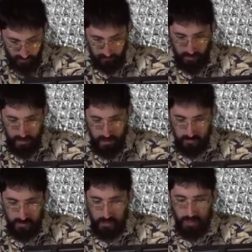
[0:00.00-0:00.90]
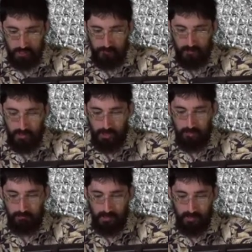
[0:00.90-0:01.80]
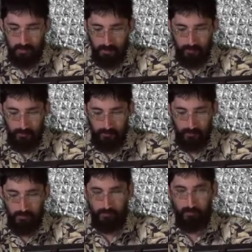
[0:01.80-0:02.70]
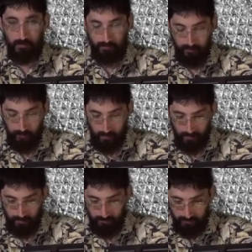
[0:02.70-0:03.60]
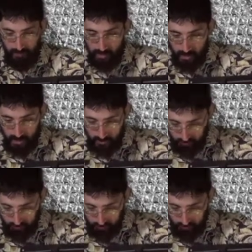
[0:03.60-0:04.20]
the merchant's ships, she bringeth her food from afar. She